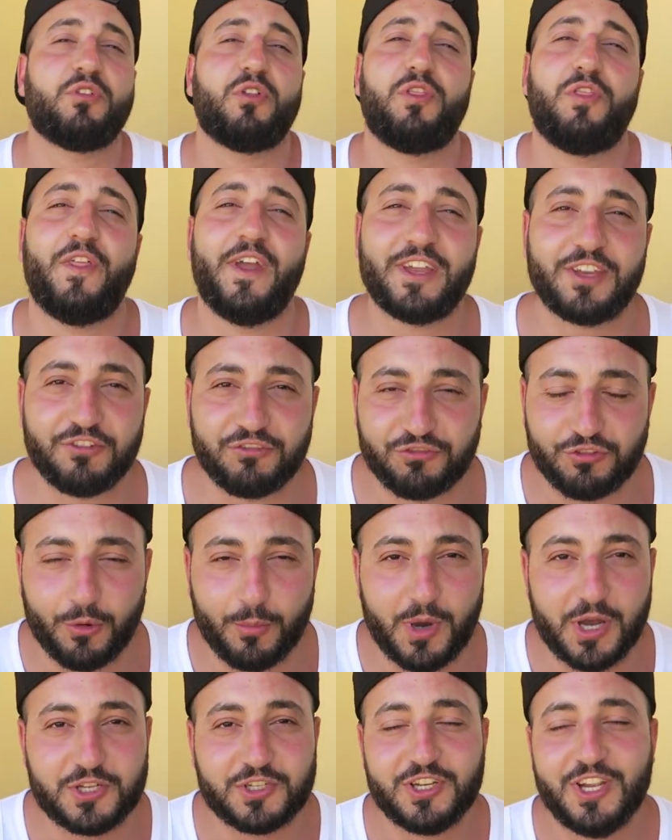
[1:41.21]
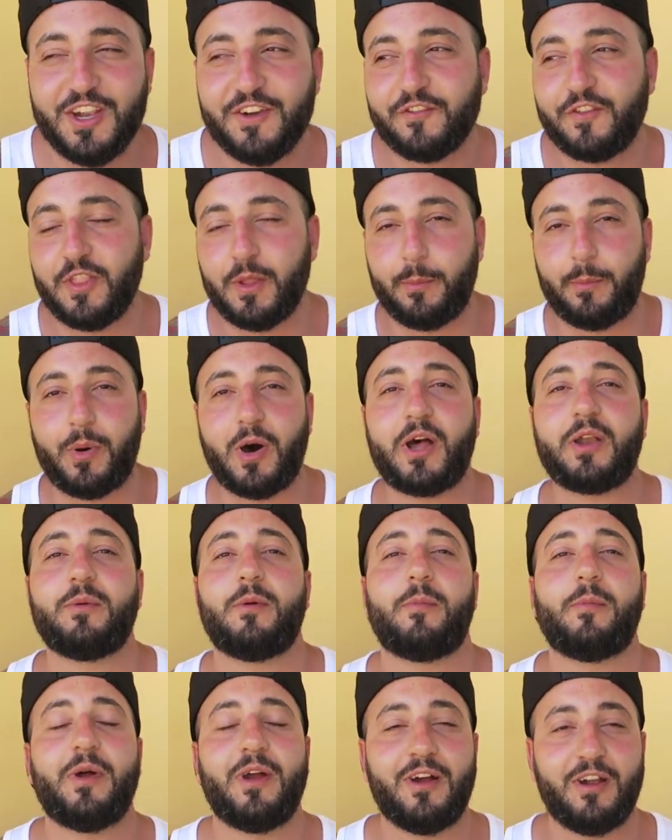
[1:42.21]
So thank you so much from the
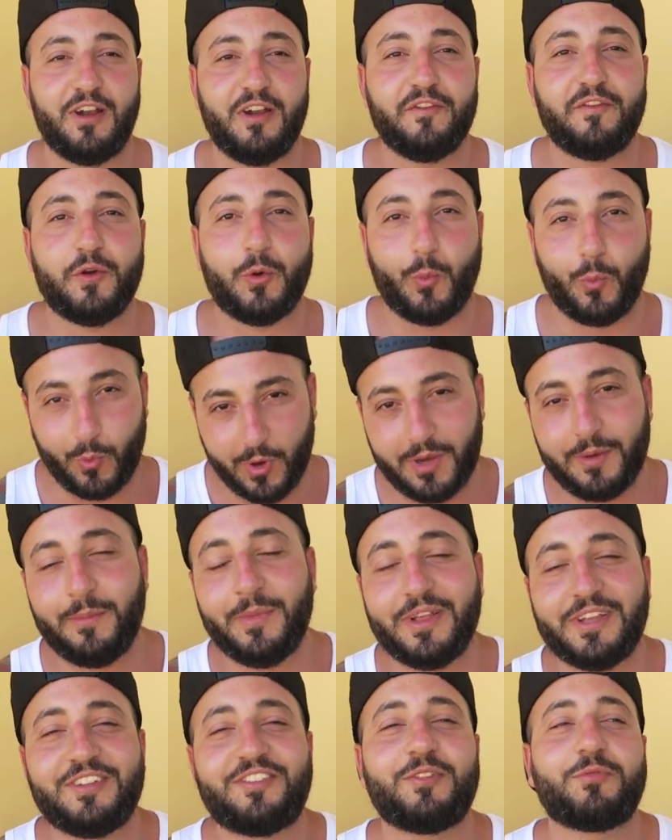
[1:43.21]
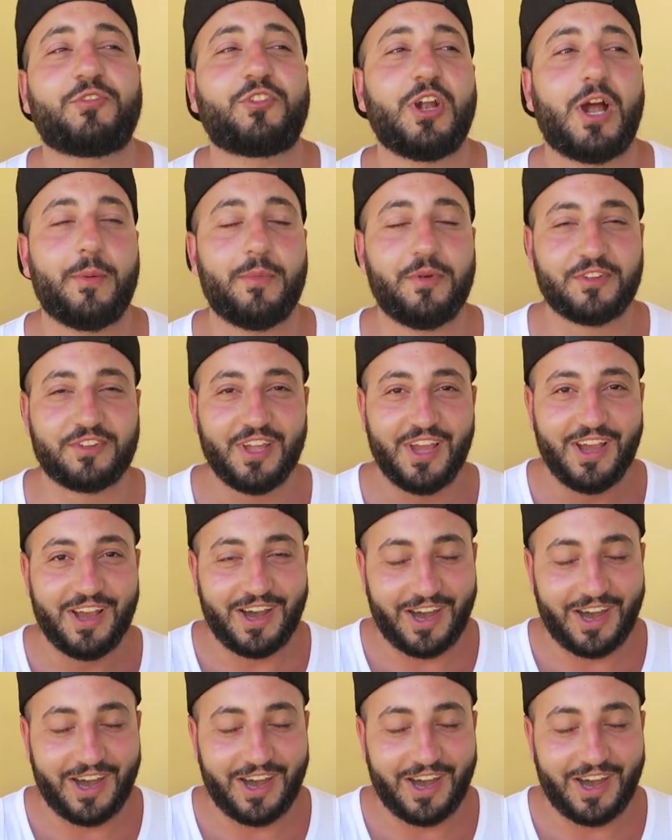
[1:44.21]
bottom of my heart for one million subscribers.